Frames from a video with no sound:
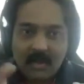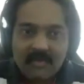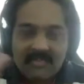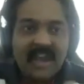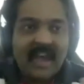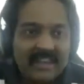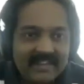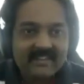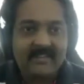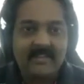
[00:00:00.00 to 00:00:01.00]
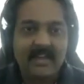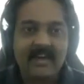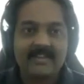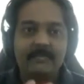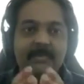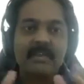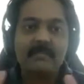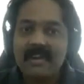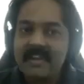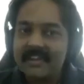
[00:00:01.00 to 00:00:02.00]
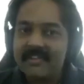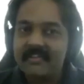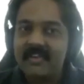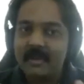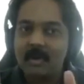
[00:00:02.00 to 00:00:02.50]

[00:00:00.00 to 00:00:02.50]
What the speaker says: which are highlighted are the primary necessary